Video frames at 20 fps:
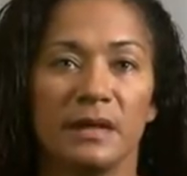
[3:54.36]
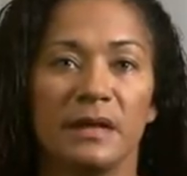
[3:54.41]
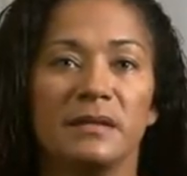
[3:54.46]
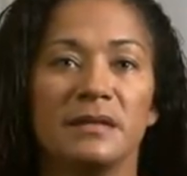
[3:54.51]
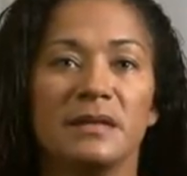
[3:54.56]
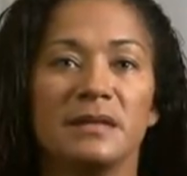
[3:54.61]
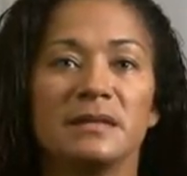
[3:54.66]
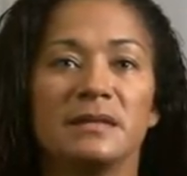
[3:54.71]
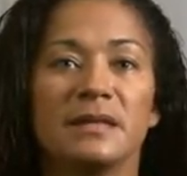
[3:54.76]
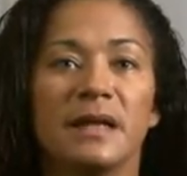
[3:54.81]

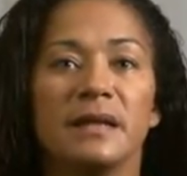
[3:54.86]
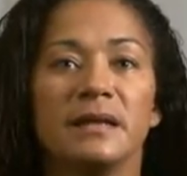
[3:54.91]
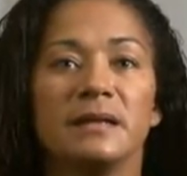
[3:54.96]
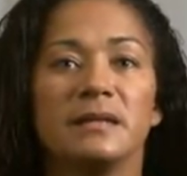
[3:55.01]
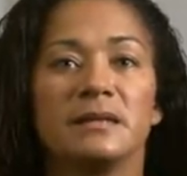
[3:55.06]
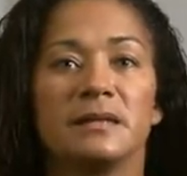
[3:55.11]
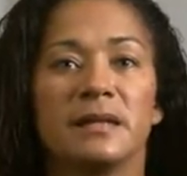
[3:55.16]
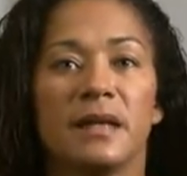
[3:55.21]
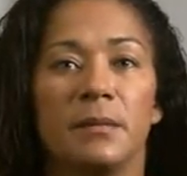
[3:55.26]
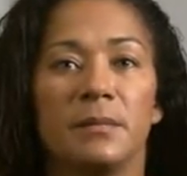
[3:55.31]
The
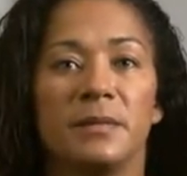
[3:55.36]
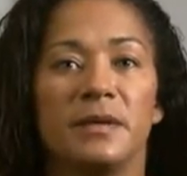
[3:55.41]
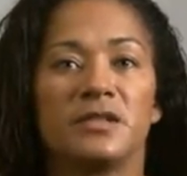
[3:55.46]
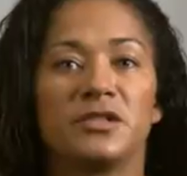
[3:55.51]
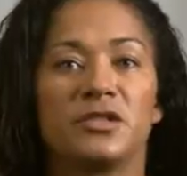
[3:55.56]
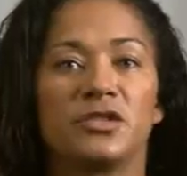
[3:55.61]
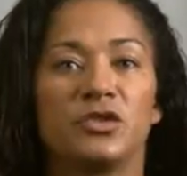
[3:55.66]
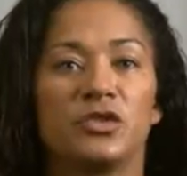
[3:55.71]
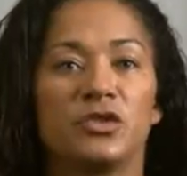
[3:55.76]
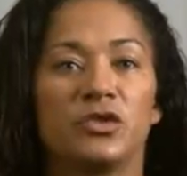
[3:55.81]
second step
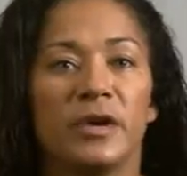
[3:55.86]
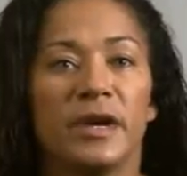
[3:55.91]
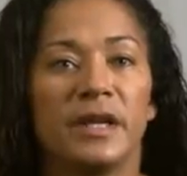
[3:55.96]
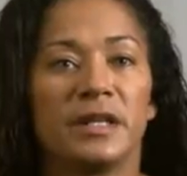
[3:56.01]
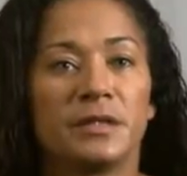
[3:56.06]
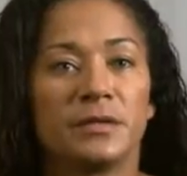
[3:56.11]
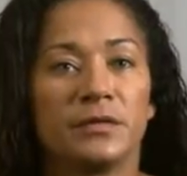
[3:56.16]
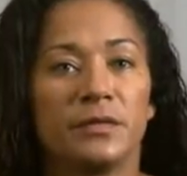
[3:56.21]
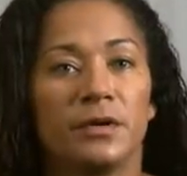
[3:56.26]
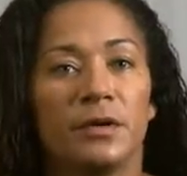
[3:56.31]
is to
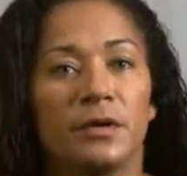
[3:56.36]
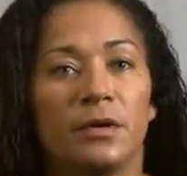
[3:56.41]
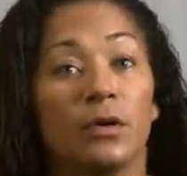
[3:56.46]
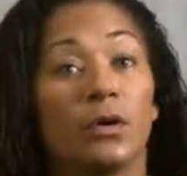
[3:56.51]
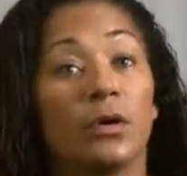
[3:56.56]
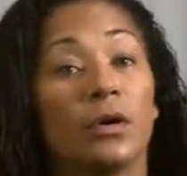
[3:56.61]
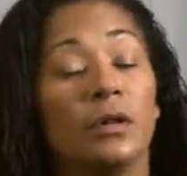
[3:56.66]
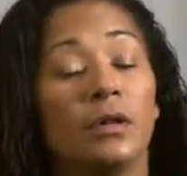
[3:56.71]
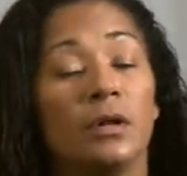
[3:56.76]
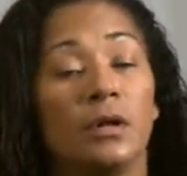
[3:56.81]
transfer
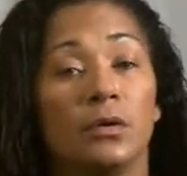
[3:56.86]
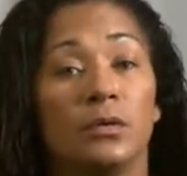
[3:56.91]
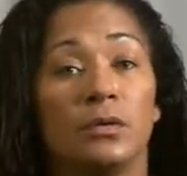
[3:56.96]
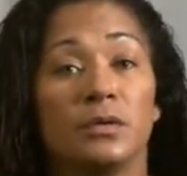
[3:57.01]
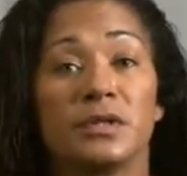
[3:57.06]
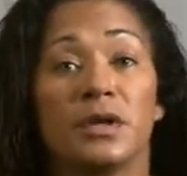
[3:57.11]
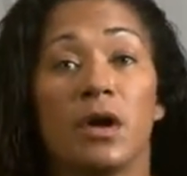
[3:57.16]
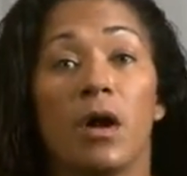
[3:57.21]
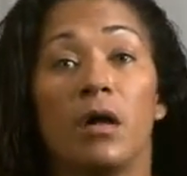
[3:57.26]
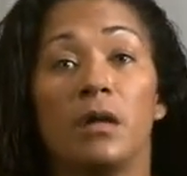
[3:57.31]
or
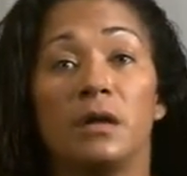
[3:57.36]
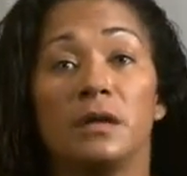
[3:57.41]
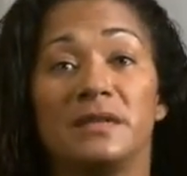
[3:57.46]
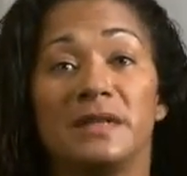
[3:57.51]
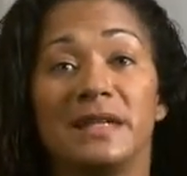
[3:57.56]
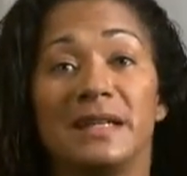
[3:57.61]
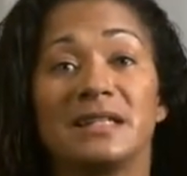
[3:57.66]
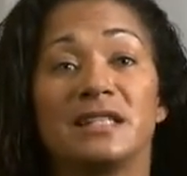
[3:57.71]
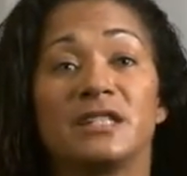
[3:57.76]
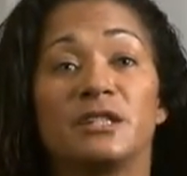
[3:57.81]
close all of
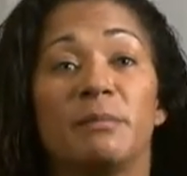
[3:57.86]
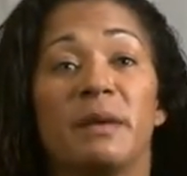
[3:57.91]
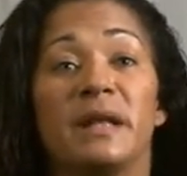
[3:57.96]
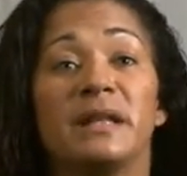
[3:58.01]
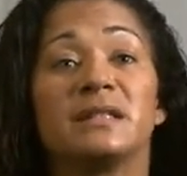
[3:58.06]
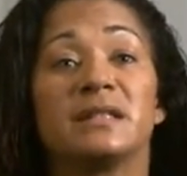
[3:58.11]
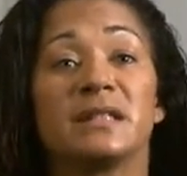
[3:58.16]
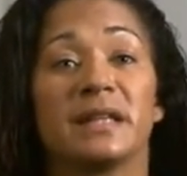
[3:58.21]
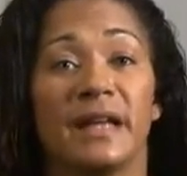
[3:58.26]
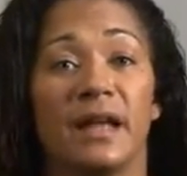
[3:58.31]
the
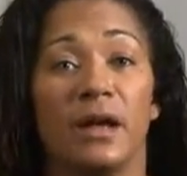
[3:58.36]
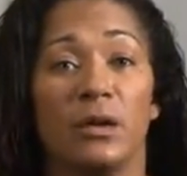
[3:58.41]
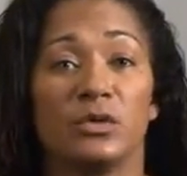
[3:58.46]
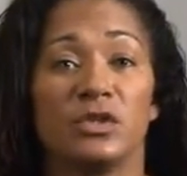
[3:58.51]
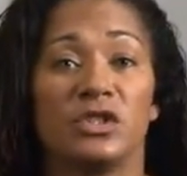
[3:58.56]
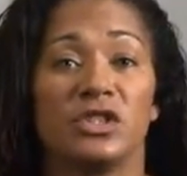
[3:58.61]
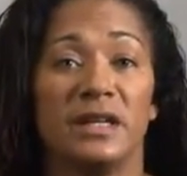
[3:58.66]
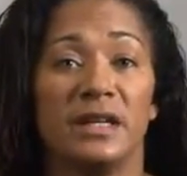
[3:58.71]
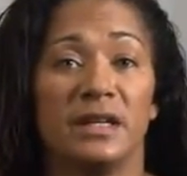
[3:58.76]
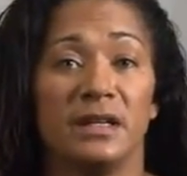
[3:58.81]
expense
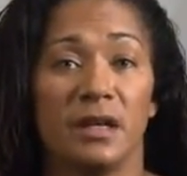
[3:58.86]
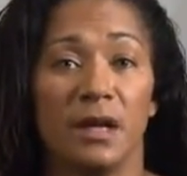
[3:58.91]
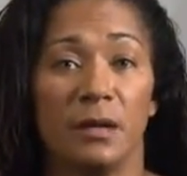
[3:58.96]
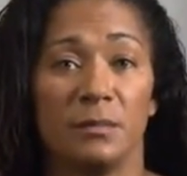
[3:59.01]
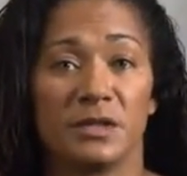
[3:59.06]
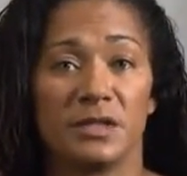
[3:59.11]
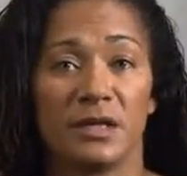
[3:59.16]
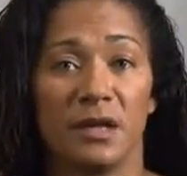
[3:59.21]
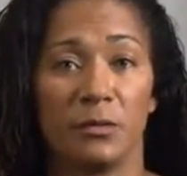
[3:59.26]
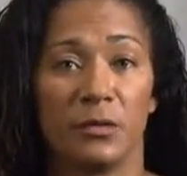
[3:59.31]
accounts to
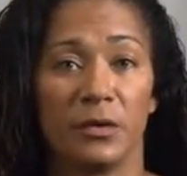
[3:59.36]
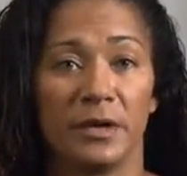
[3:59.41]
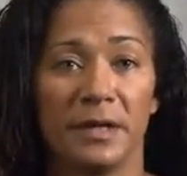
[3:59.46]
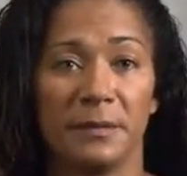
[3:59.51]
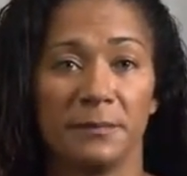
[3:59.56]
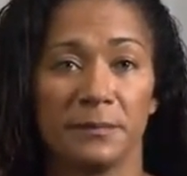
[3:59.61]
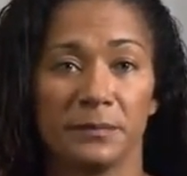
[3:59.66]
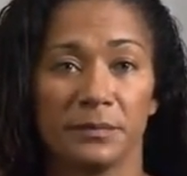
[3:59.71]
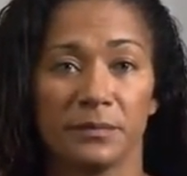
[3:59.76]
income summary.